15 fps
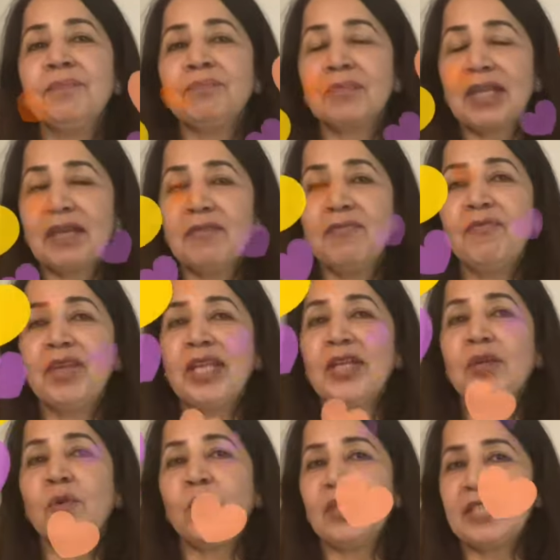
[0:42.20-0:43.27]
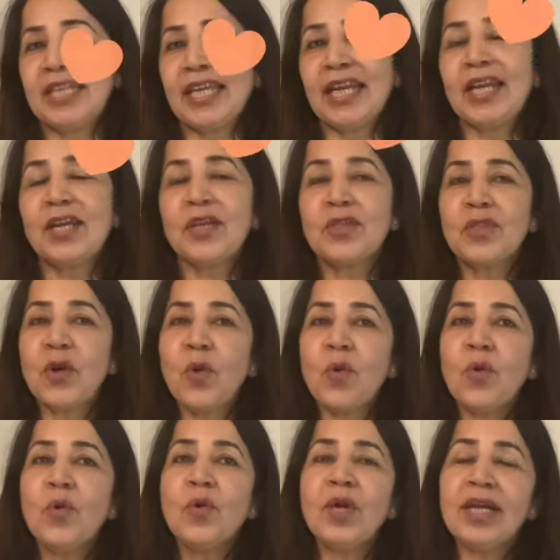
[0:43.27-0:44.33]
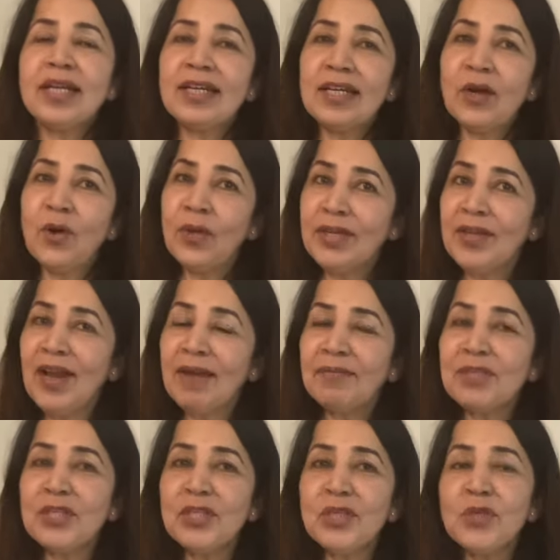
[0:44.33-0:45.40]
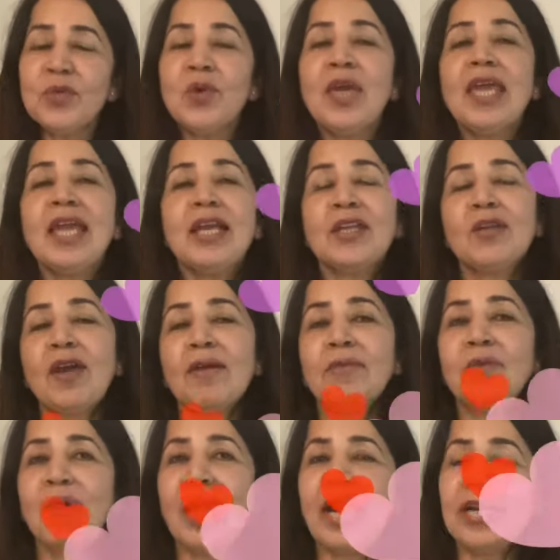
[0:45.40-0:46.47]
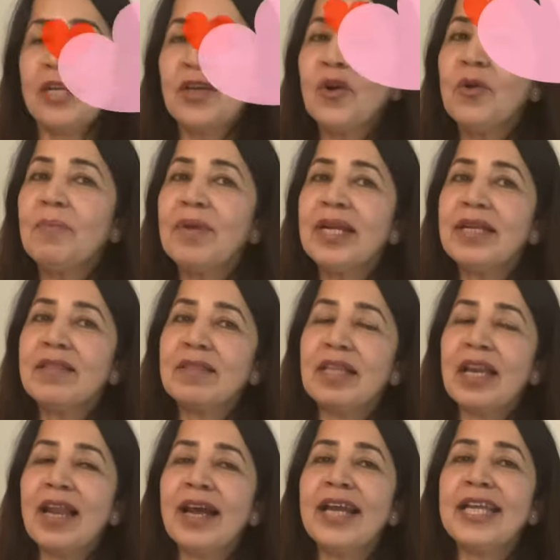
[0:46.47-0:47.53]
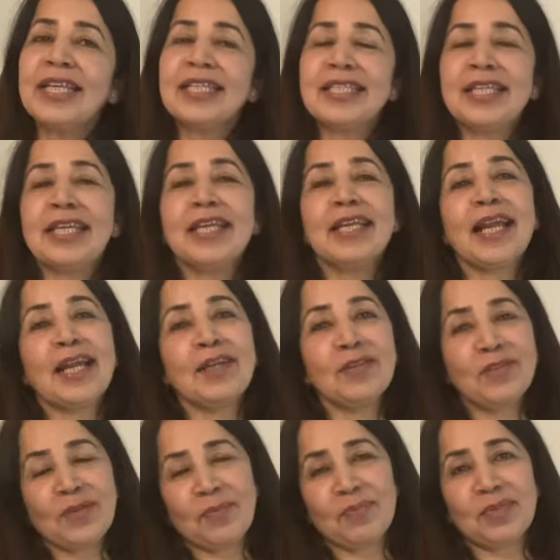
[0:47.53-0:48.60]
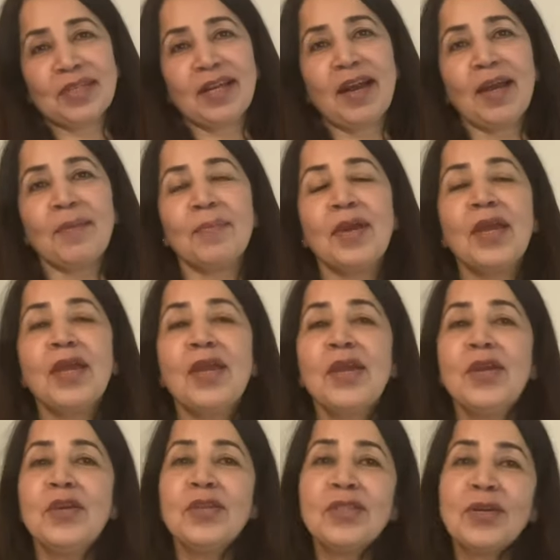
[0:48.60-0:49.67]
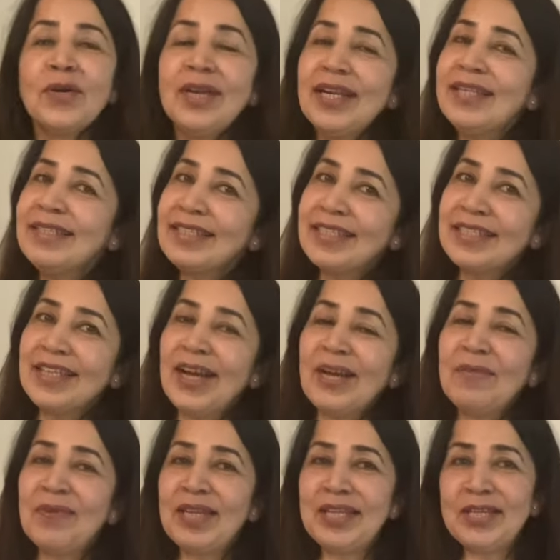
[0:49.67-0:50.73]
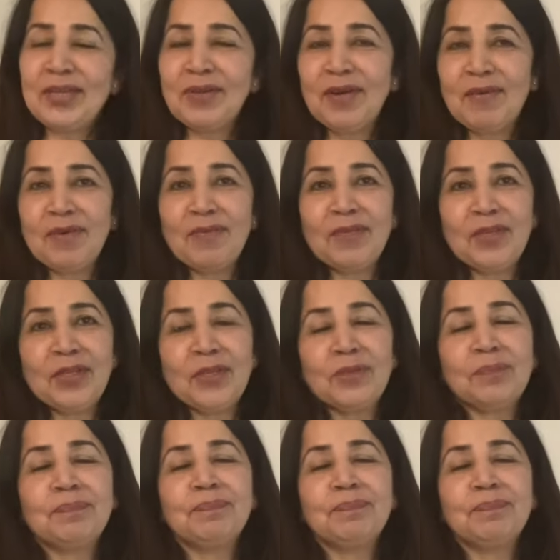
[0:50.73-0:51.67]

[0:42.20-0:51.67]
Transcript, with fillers: a free coaching so uh, all you have to do you have to add comments like share and subscribe so let's dive into our video